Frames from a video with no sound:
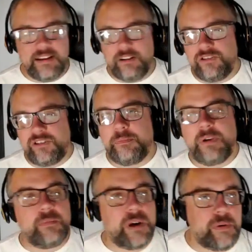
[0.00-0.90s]
not to the
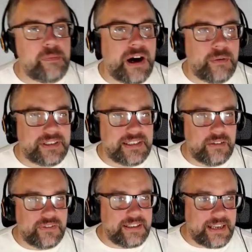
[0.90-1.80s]
point where we put
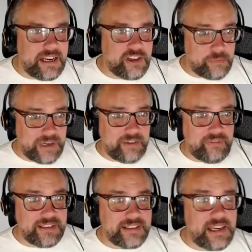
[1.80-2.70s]
ourselves in danger, but if
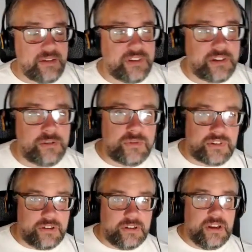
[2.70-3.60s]
it's safe to do
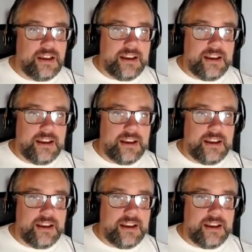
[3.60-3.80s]
so,